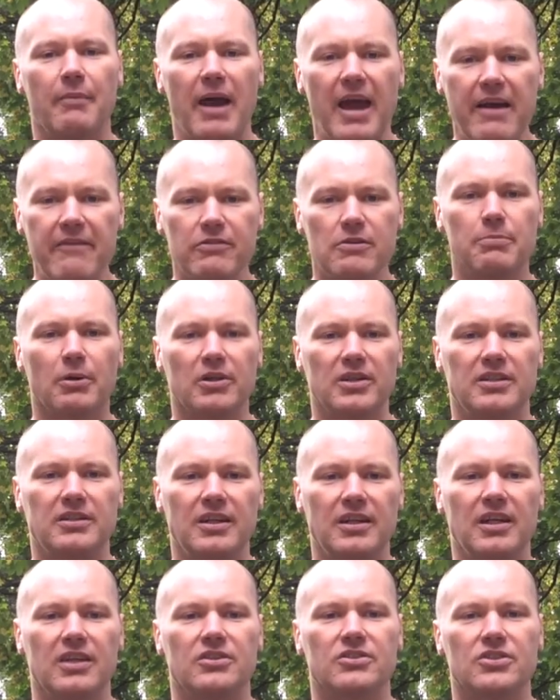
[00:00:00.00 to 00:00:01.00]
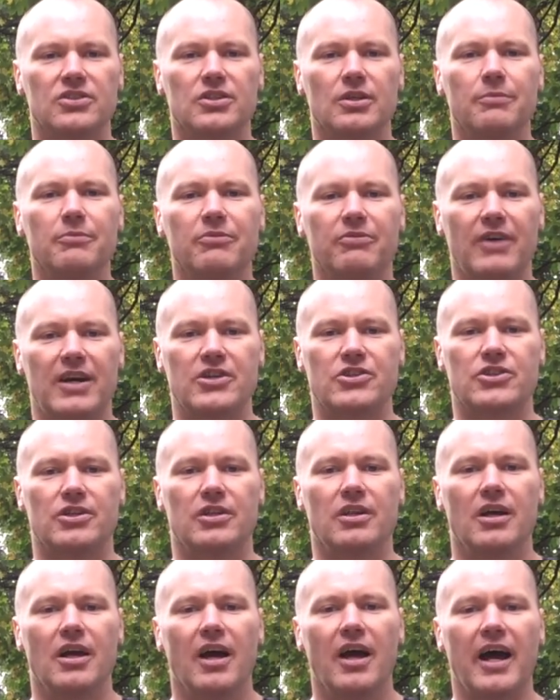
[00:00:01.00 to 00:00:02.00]
Everybody did it to some
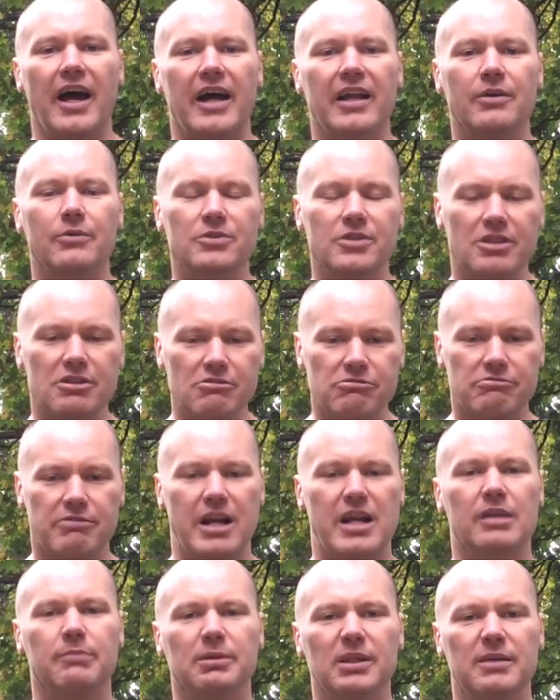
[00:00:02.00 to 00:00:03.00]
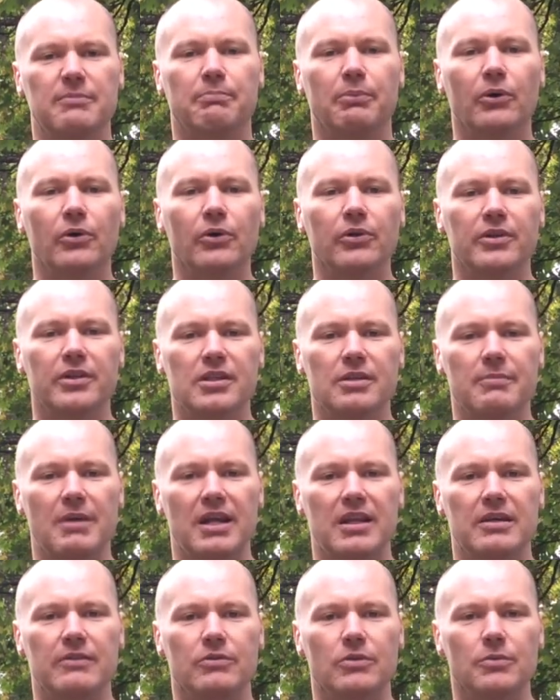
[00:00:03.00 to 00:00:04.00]
fashion, and it was incredibly important in the
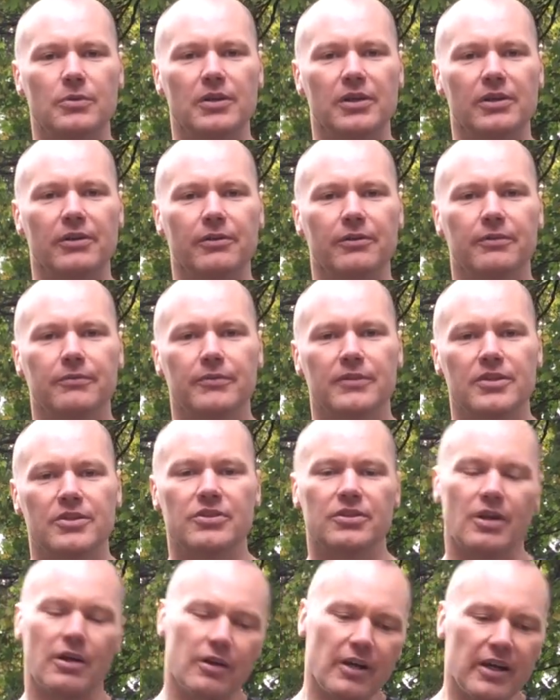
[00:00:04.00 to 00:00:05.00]
medieval world. So